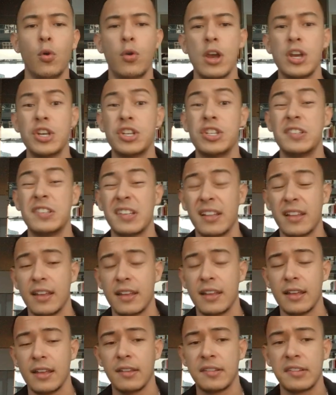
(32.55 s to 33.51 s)
Phone creation is
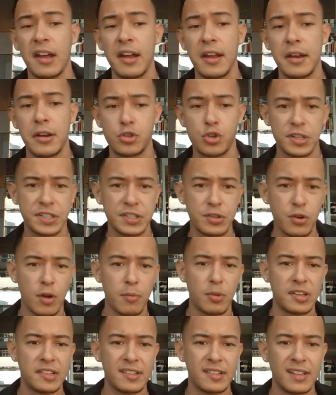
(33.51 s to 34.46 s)
it's higher
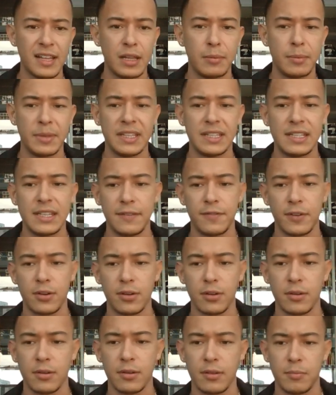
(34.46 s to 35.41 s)
trust score, but it's a little bit
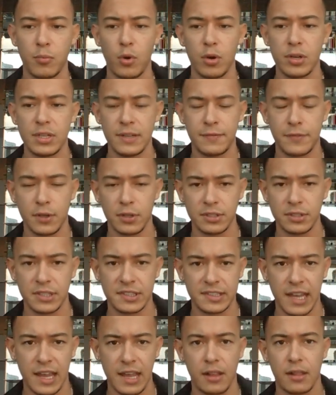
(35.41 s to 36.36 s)
more
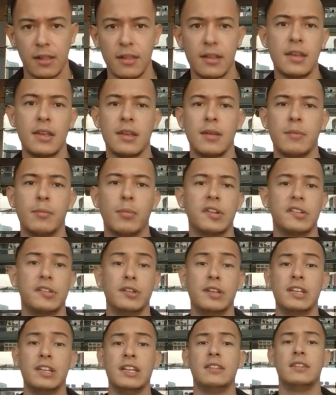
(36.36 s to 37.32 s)
difficult to scale
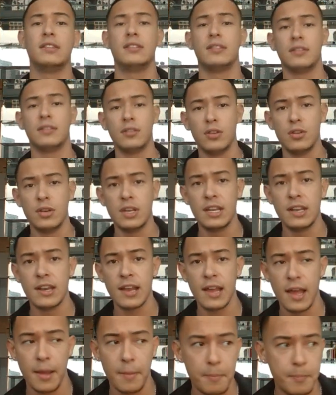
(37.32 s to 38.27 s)
because you
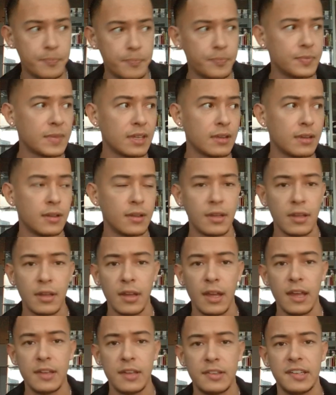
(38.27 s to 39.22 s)
need
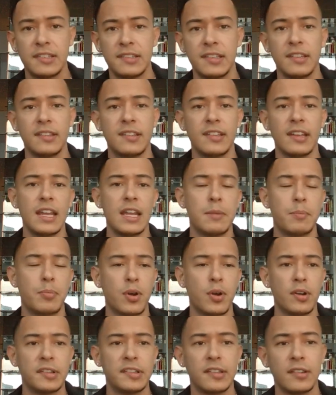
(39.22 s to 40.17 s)
assistance
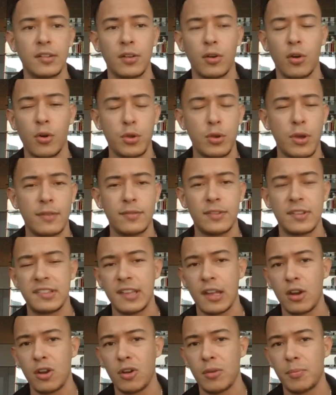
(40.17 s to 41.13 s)
in person, or you
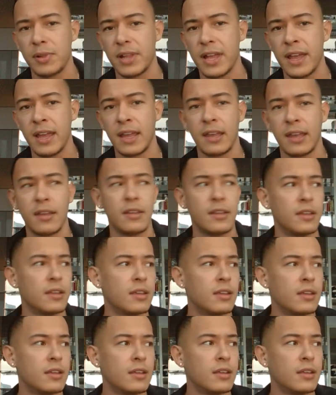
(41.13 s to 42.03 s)
have to set up like